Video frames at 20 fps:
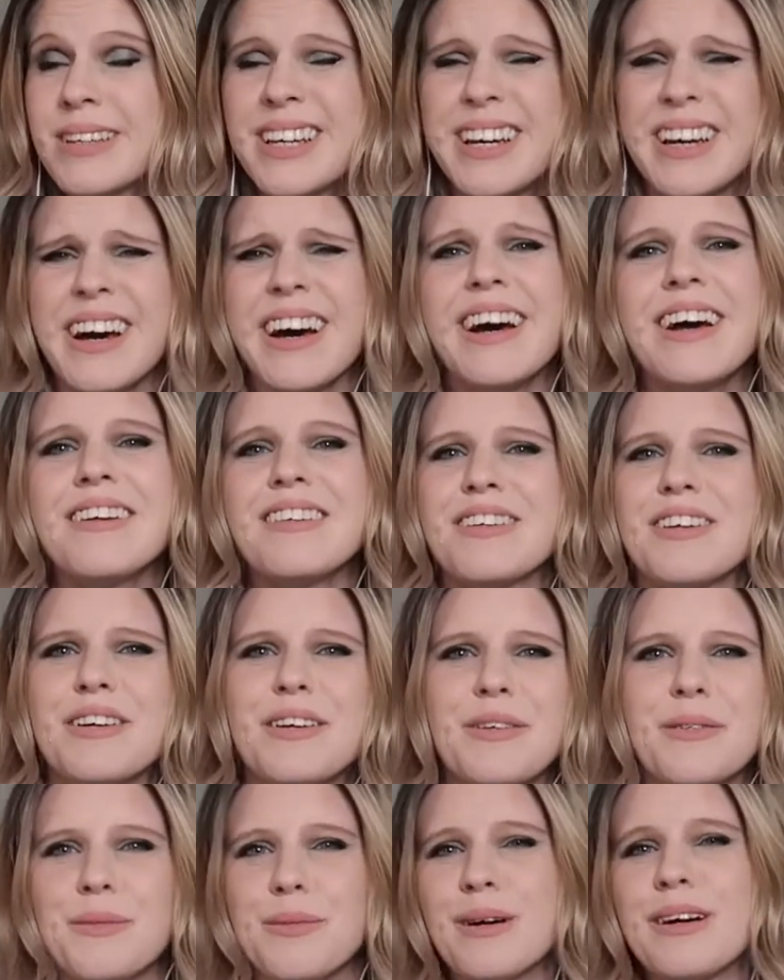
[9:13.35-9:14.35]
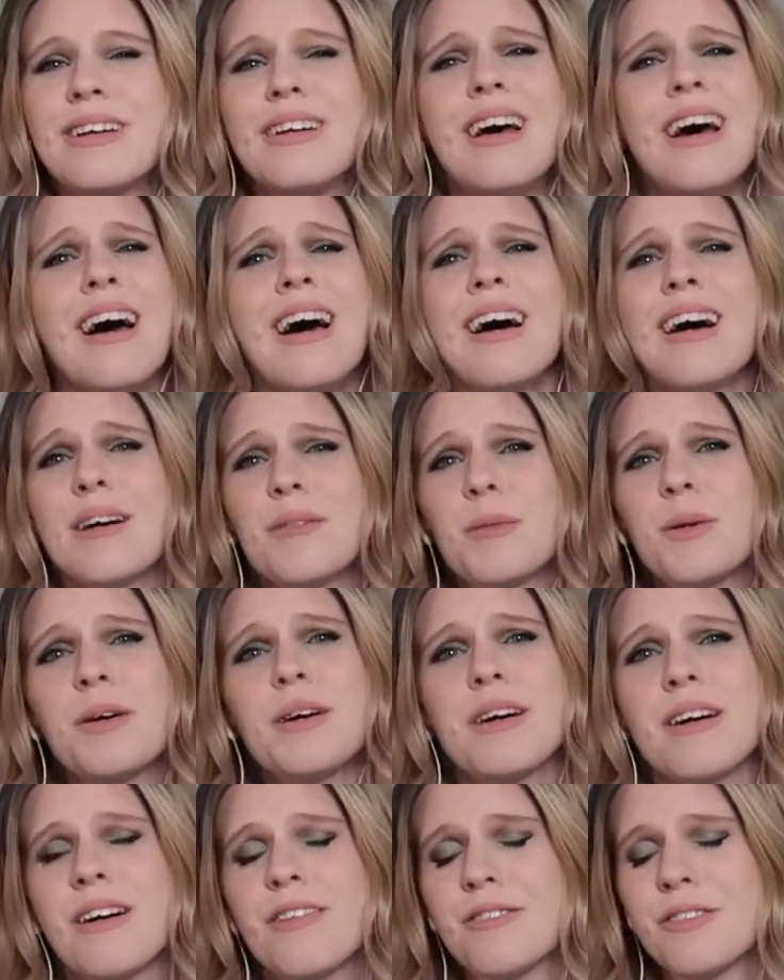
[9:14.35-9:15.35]
I don't know, but I'm
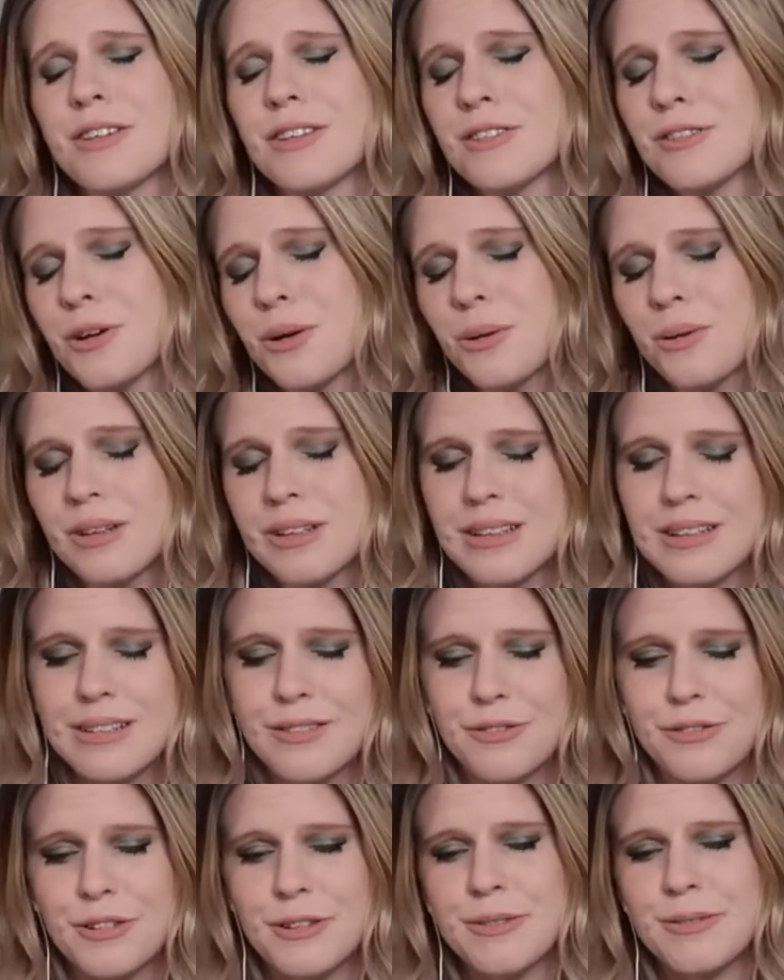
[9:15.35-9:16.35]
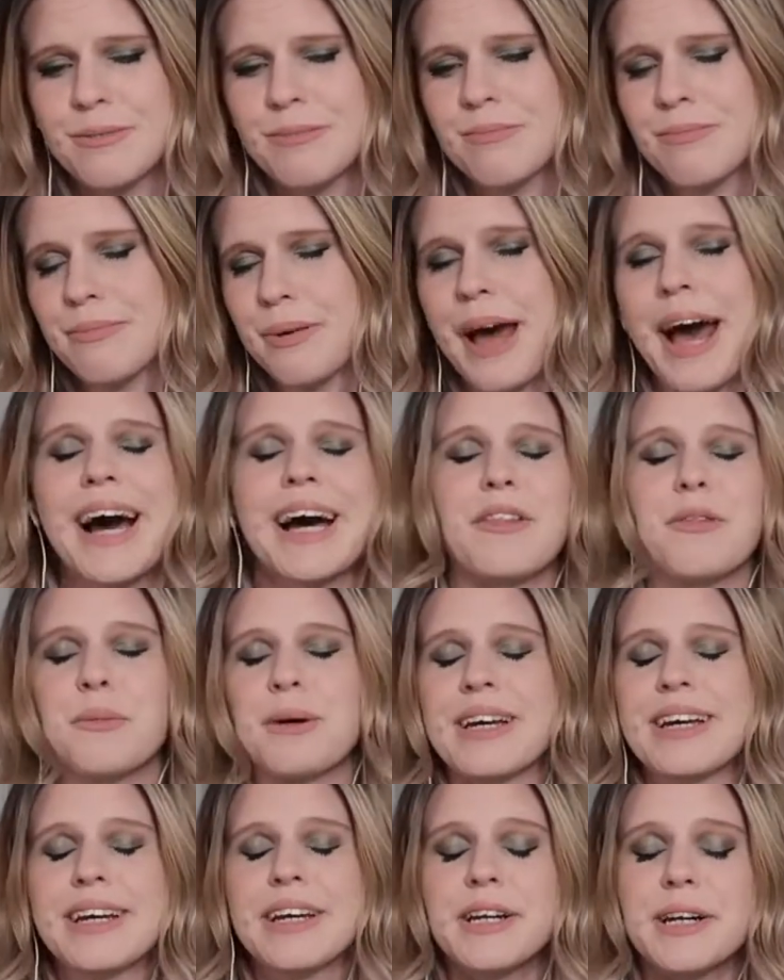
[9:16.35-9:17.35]
going off on a totally different
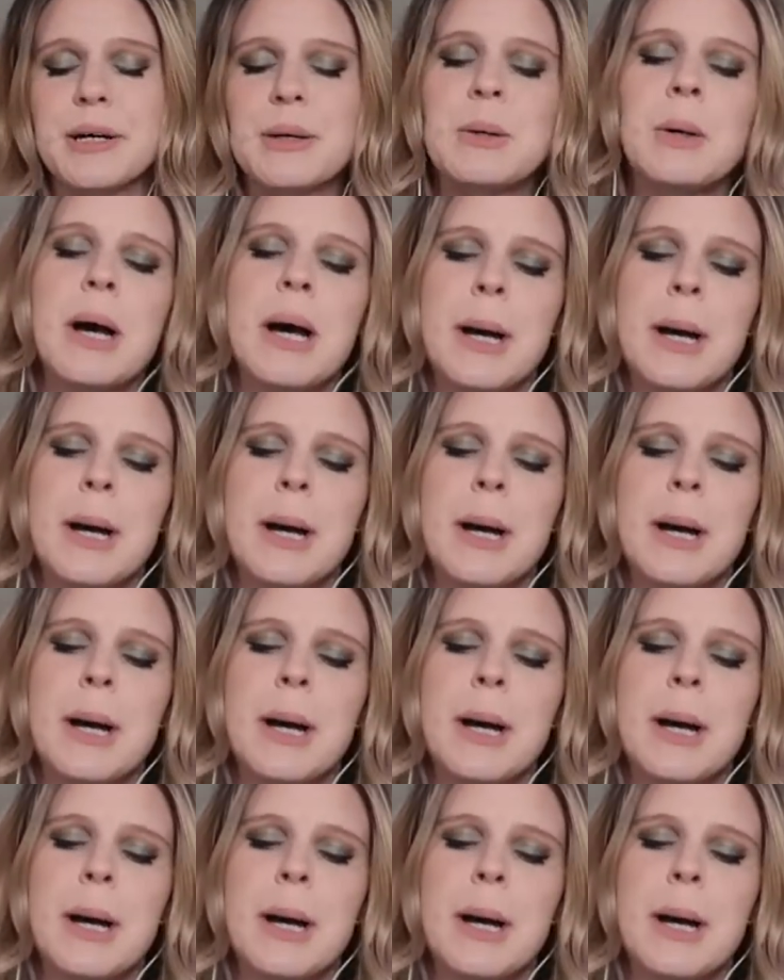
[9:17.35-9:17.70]
pathway here.